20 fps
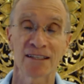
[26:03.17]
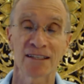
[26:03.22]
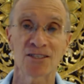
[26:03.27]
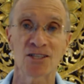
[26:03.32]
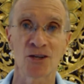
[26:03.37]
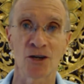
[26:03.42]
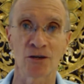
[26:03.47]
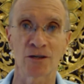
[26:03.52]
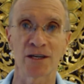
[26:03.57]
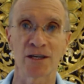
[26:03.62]

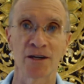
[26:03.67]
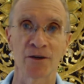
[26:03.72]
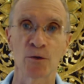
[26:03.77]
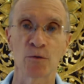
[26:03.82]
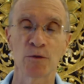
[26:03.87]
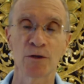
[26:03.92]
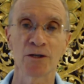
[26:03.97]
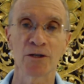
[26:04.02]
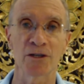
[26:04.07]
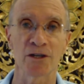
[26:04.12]
it's not going to
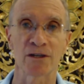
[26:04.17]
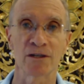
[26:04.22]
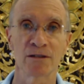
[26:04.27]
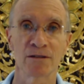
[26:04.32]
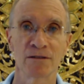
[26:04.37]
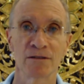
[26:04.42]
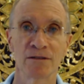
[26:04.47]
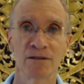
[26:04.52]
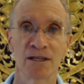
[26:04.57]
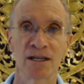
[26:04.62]
work.
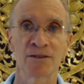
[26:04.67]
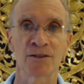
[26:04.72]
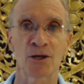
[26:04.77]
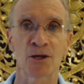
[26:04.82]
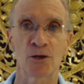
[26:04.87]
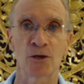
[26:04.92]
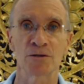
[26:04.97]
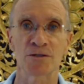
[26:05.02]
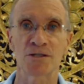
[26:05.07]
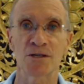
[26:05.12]
And the
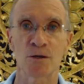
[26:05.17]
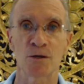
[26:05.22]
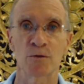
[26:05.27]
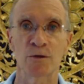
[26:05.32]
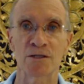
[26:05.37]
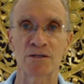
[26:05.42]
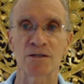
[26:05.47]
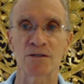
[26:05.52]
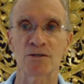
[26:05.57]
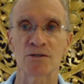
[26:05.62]

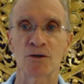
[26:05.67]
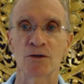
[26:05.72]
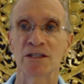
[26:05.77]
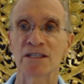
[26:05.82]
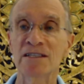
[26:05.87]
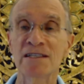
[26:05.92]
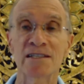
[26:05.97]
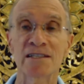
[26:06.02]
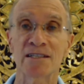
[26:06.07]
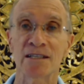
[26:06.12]
consequences could
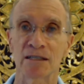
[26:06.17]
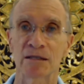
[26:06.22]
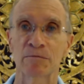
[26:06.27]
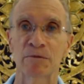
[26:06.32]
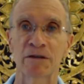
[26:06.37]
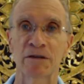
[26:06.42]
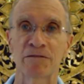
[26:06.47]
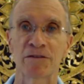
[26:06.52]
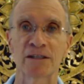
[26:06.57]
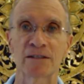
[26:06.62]
easily
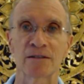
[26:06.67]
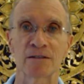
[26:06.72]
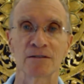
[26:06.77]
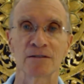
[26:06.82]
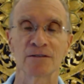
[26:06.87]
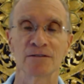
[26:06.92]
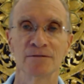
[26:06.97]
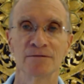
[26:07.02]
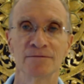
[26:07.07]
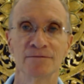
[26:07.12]
be fatal.